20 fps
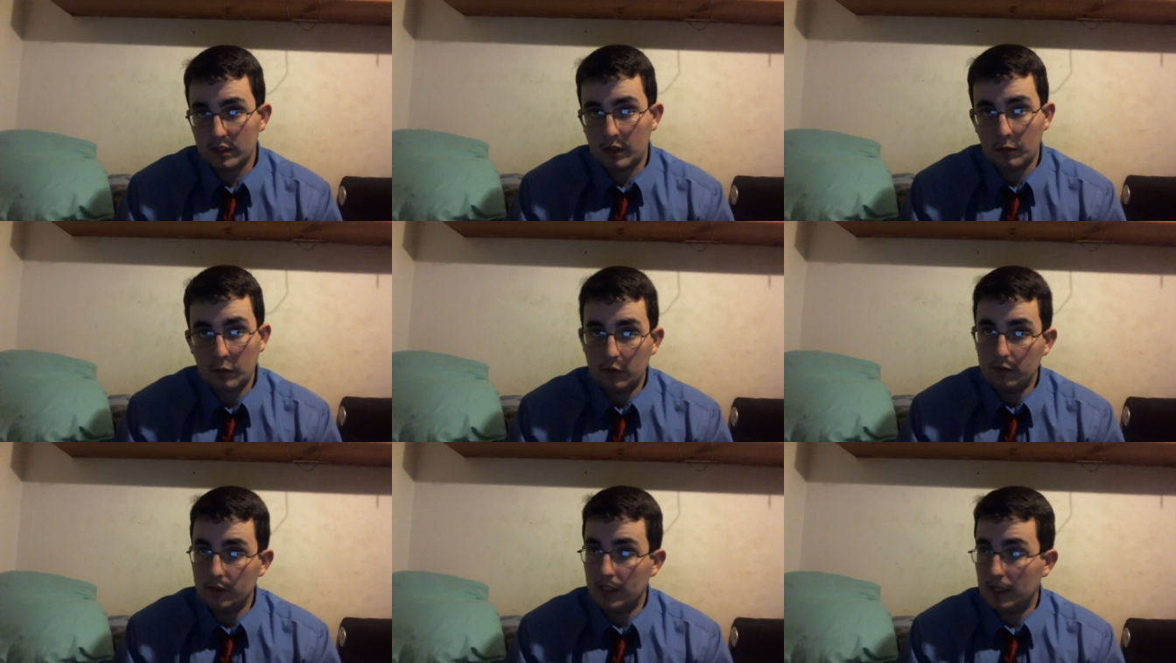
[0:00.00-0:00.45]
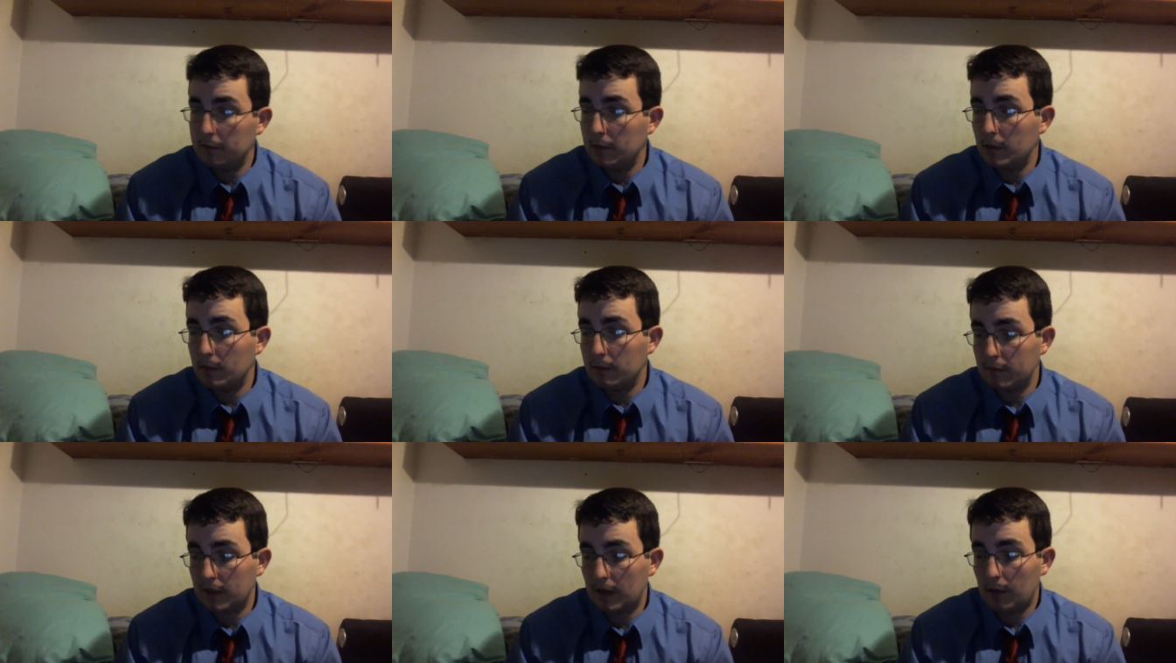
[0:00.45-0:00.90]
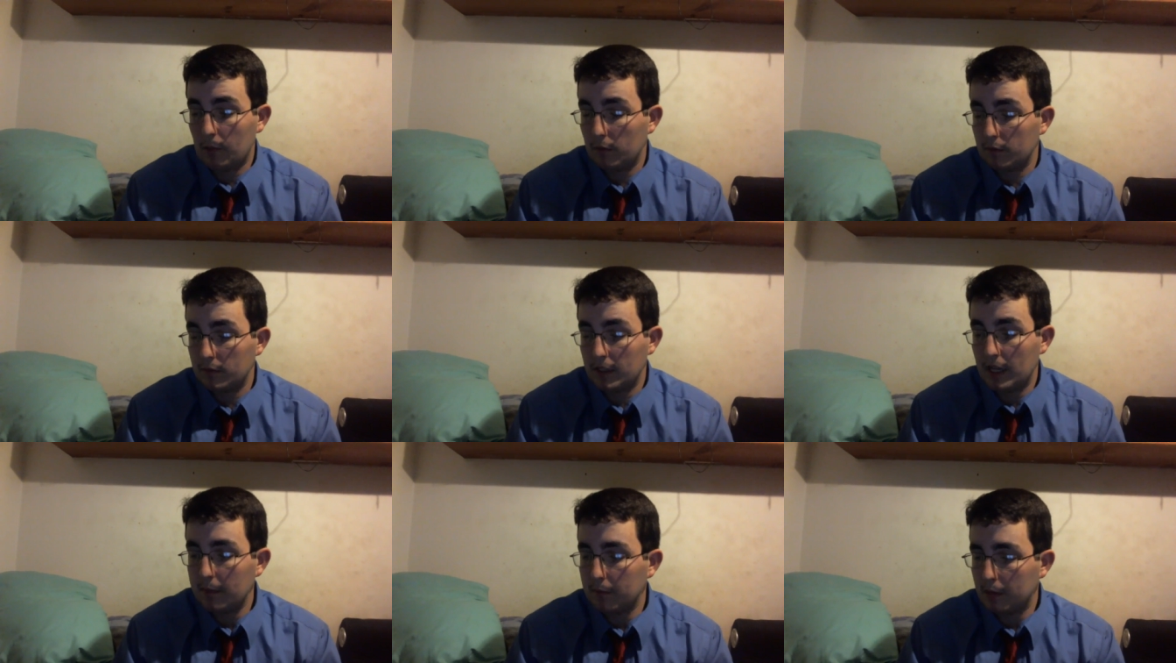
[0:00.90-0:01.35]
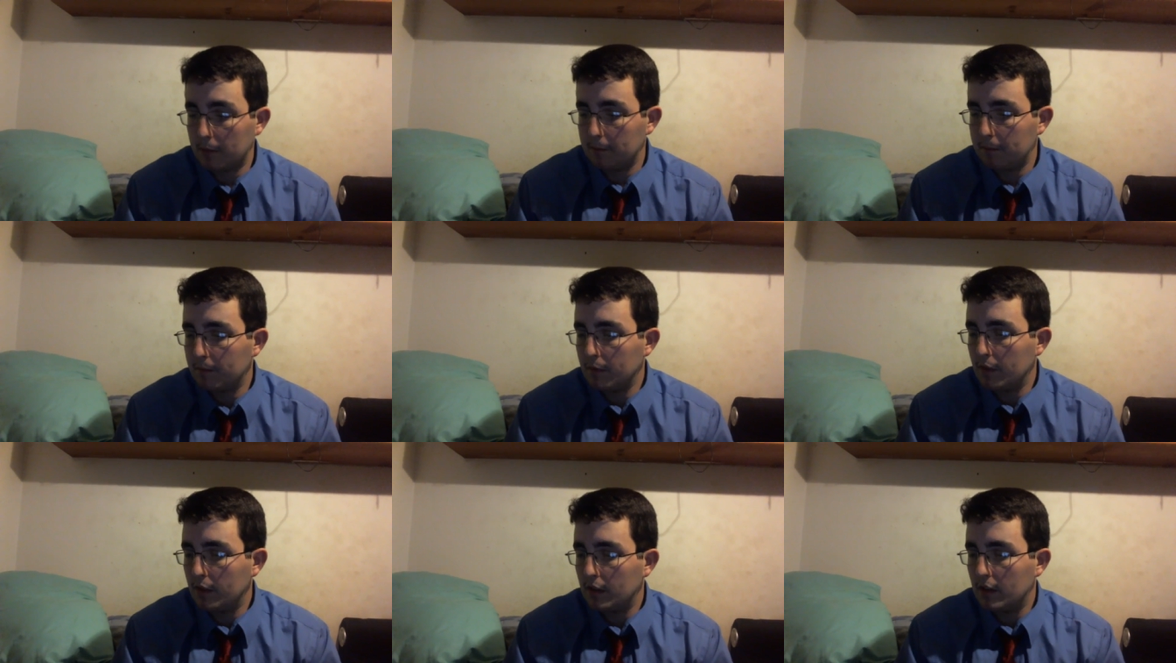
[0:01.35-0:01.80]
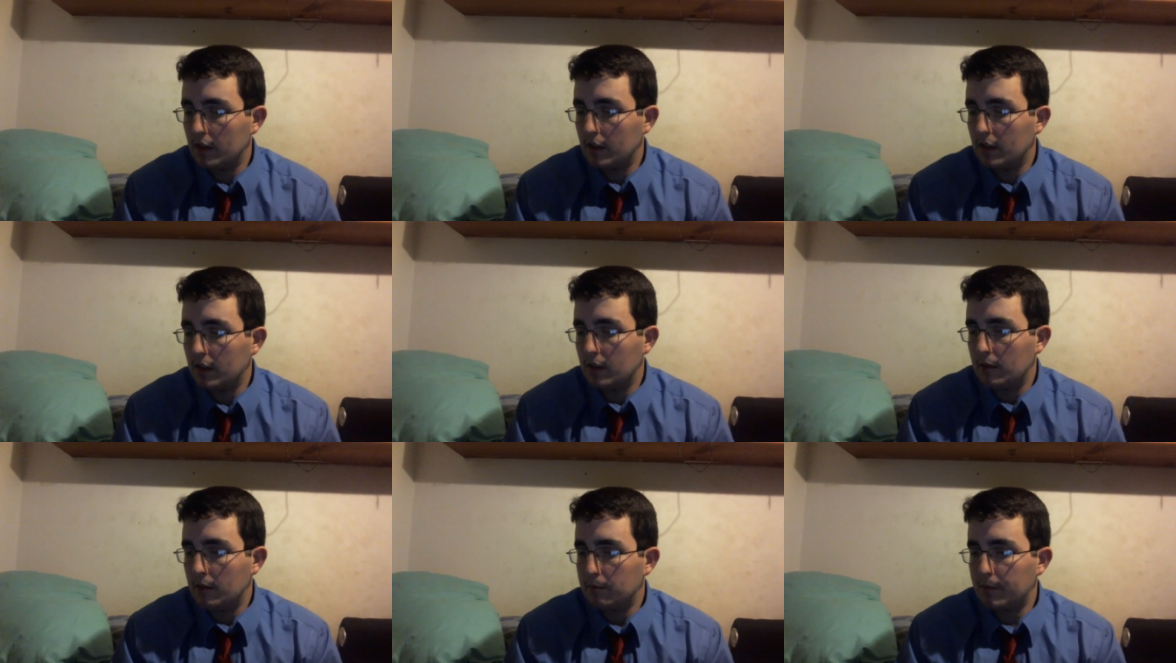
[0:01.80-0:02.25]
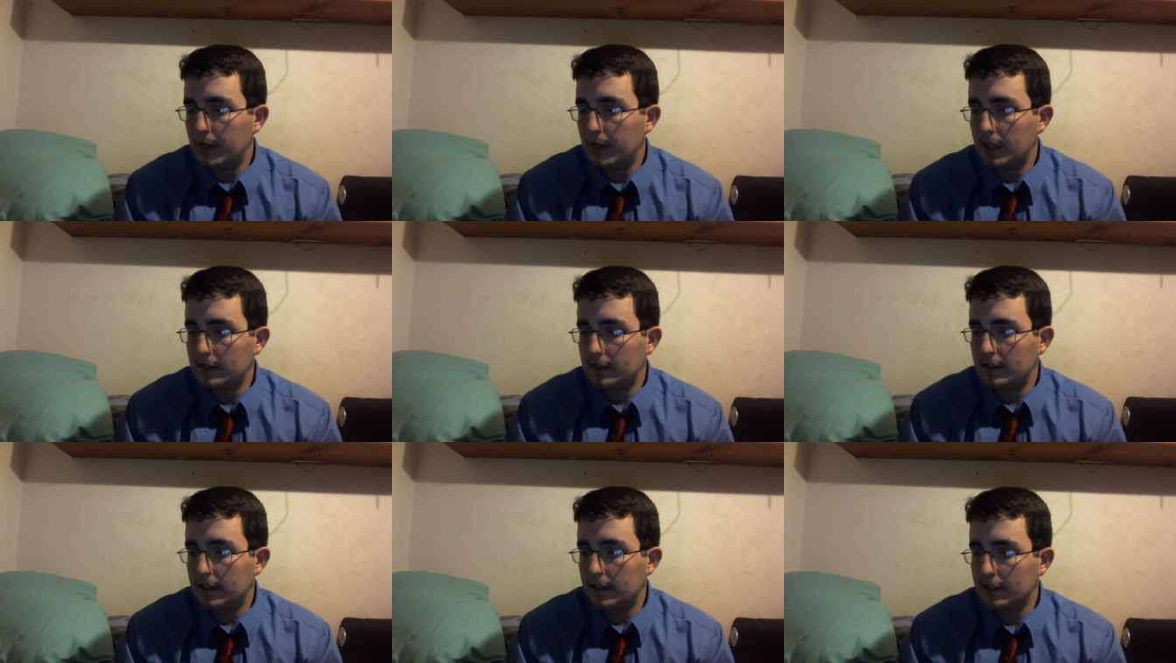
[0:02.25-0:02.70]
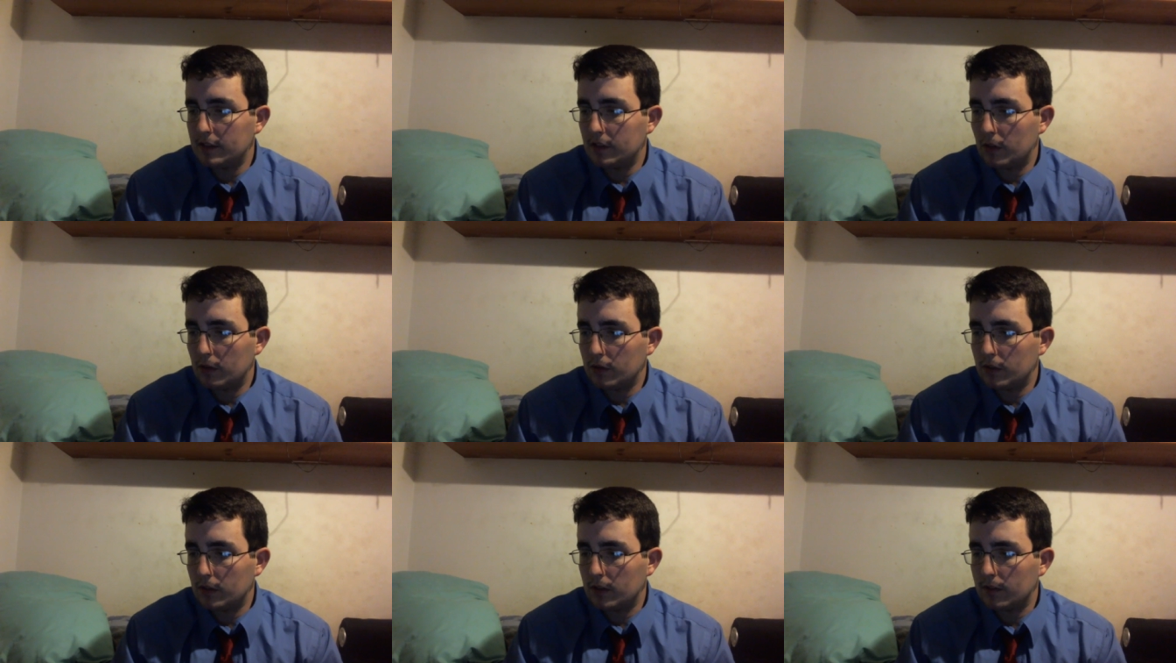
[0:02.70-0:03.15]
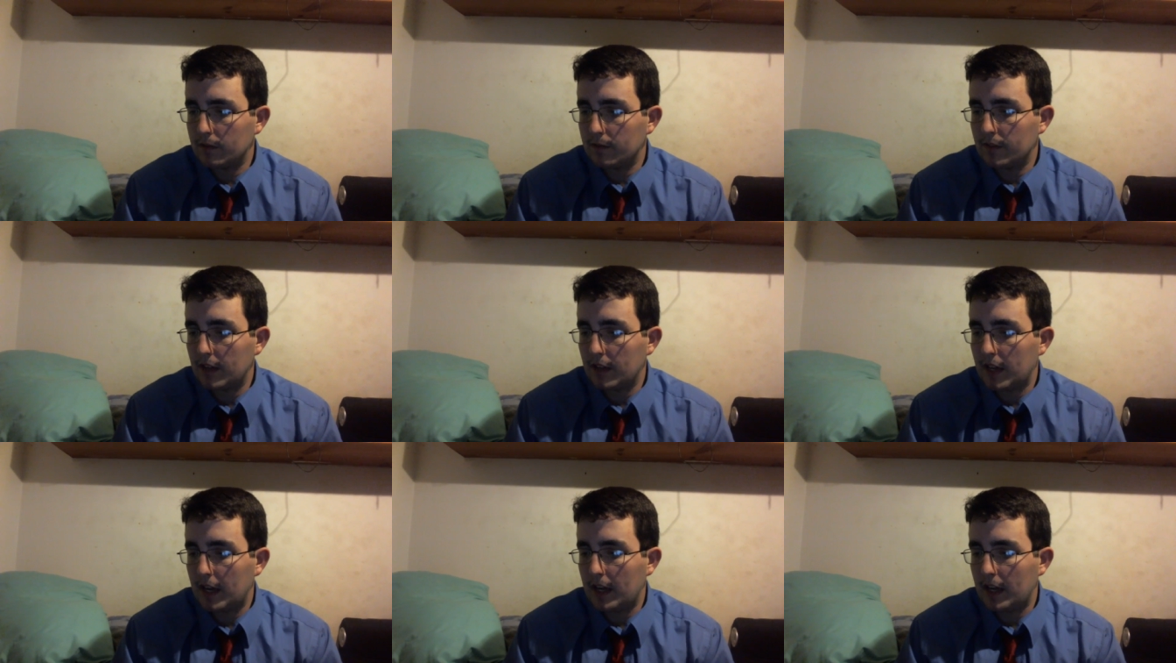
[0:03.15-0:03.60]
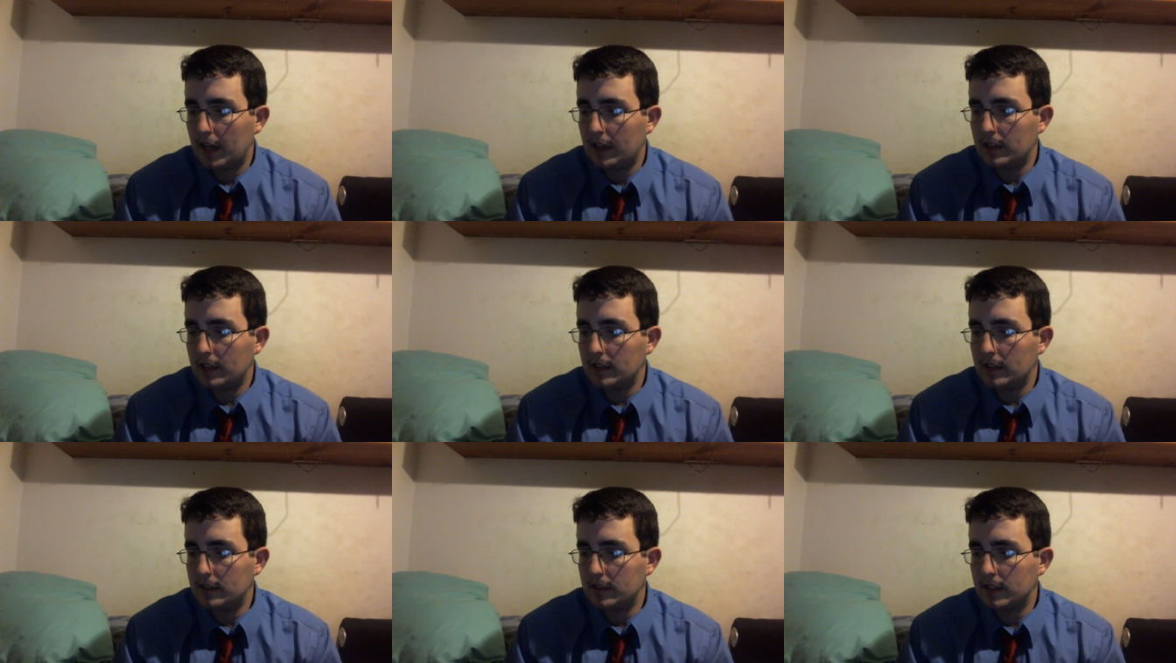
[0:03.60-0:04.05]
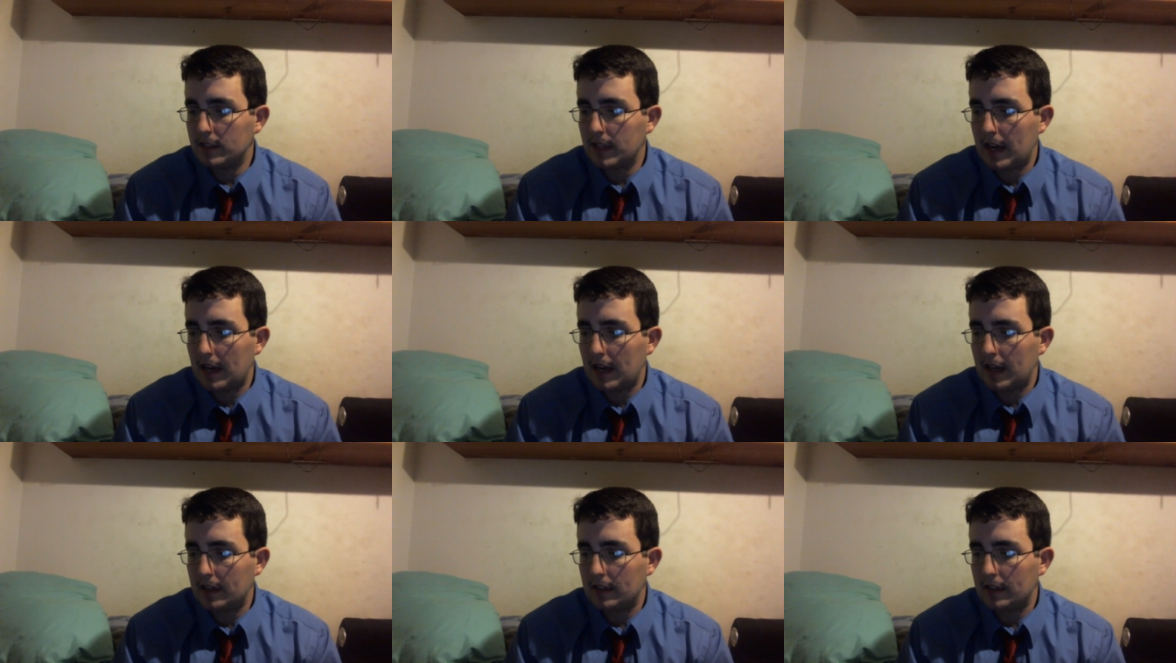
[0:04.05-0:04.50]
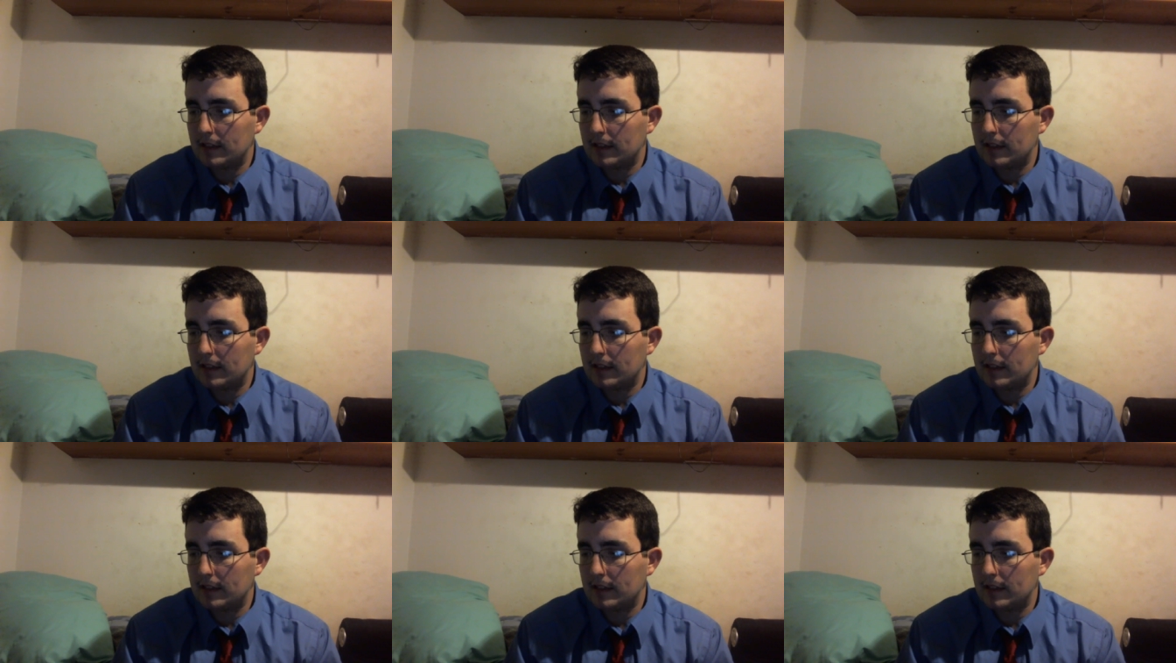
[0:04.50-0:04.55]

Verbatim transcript: I won't name them. I won't name them, but they told her, and yeah,